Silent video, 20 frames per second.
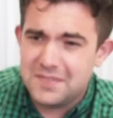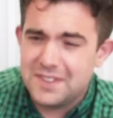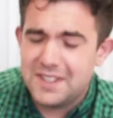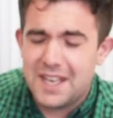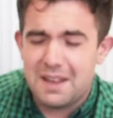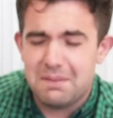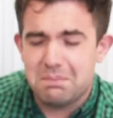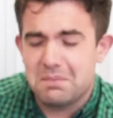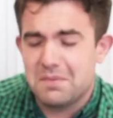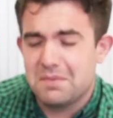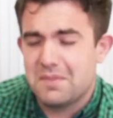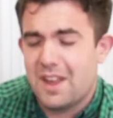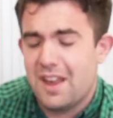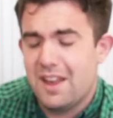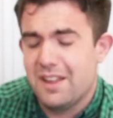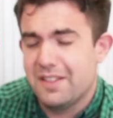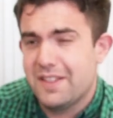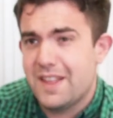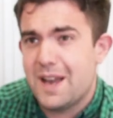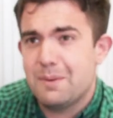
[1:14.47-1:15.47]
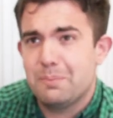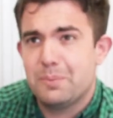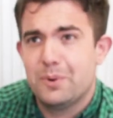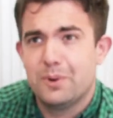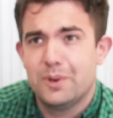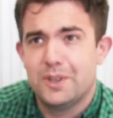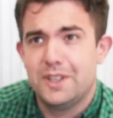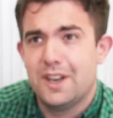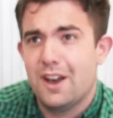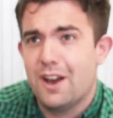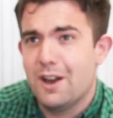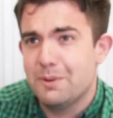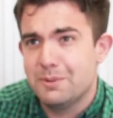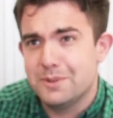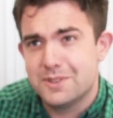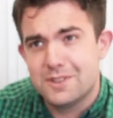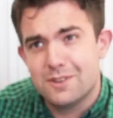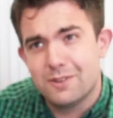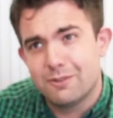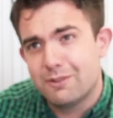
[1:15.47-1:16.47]
yet at that point I
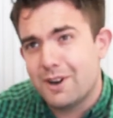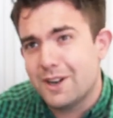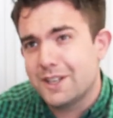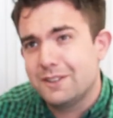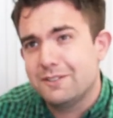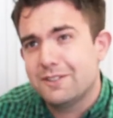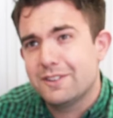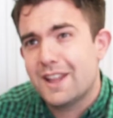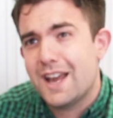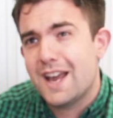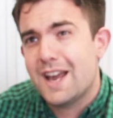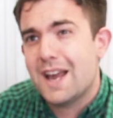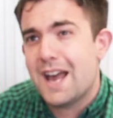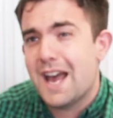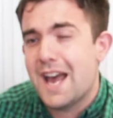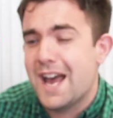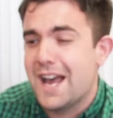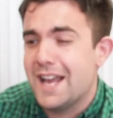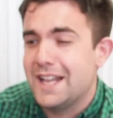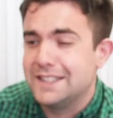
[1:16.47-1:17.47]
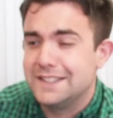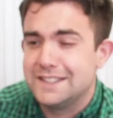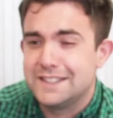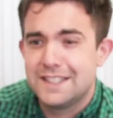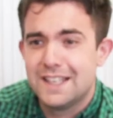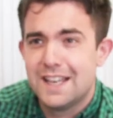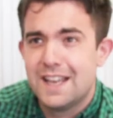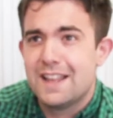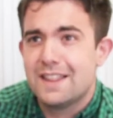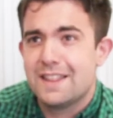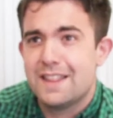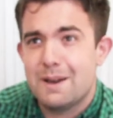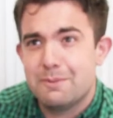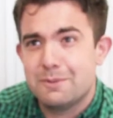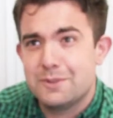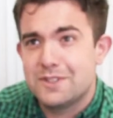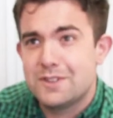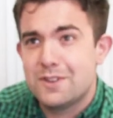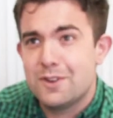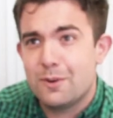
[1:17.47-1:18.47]
was not ready for that, and that
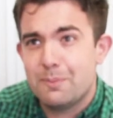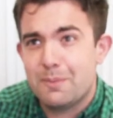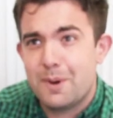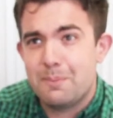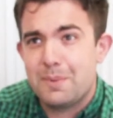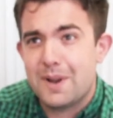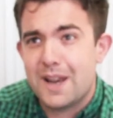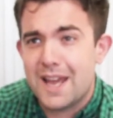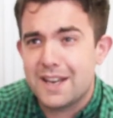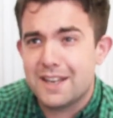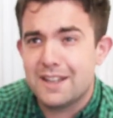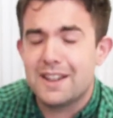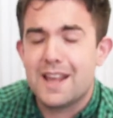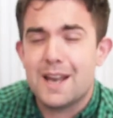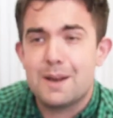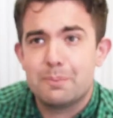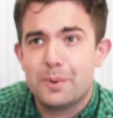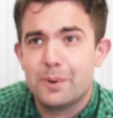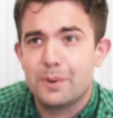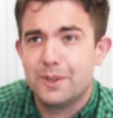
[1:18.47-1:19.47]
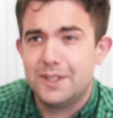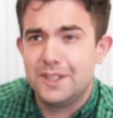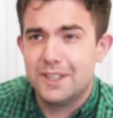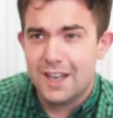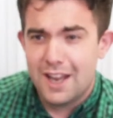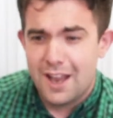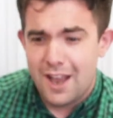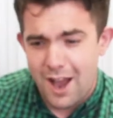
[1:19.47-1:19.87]
was not my plan at that point.